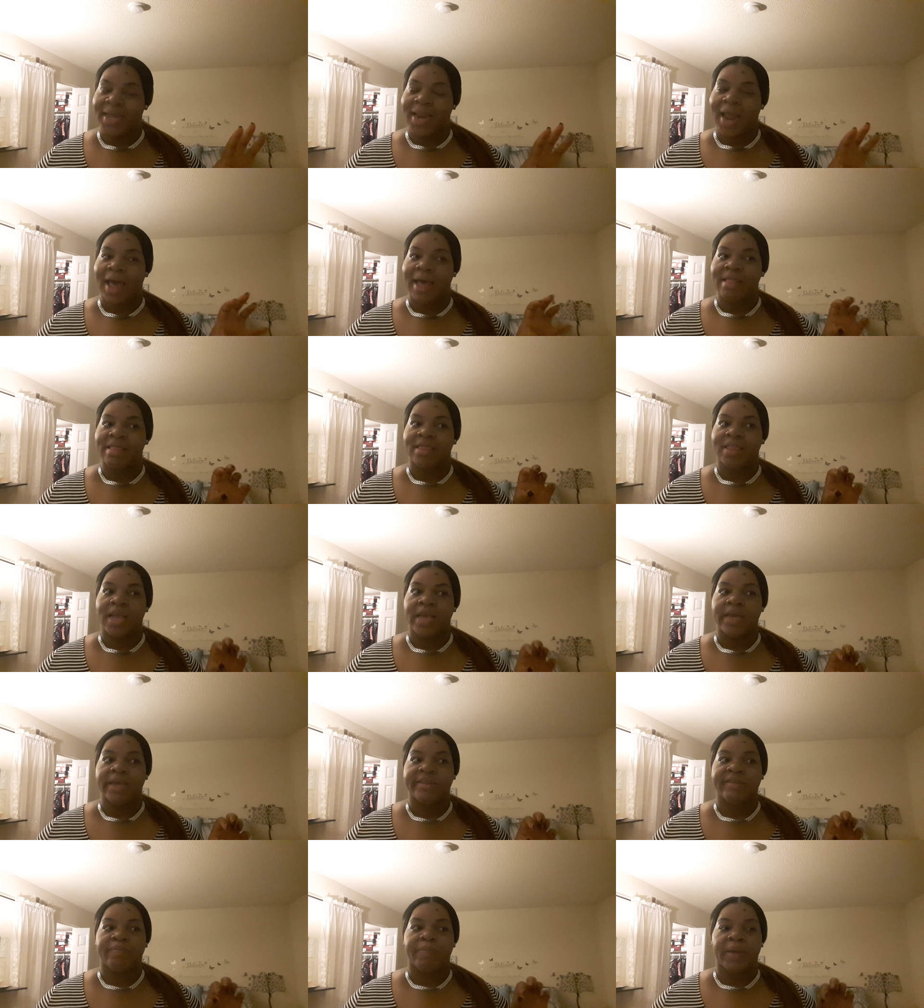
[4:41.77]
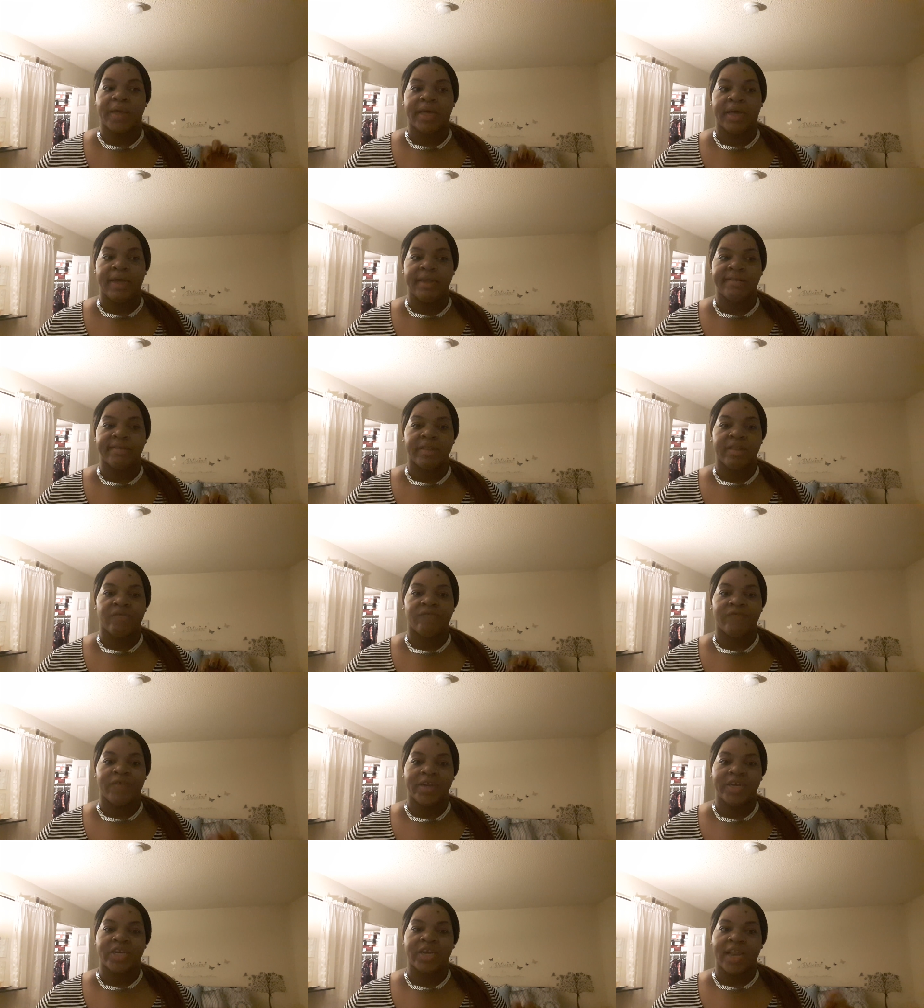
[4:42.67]
and I think it's because in the
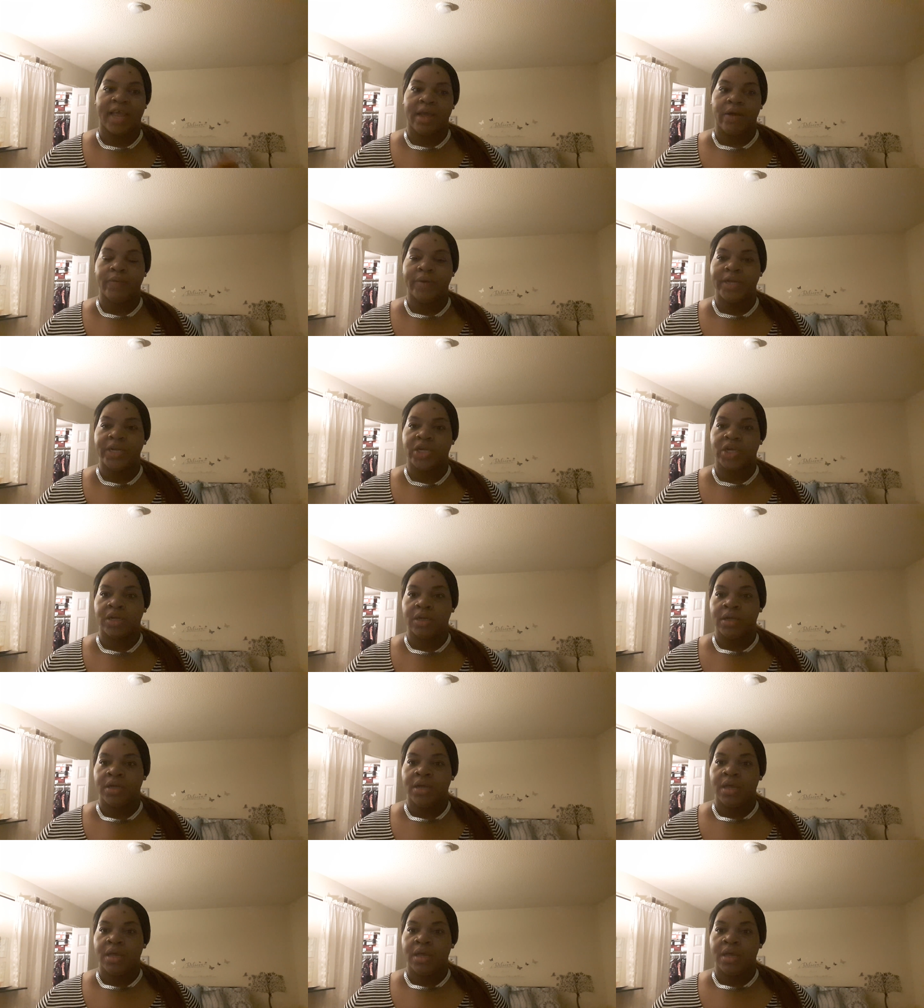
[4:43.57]
French language,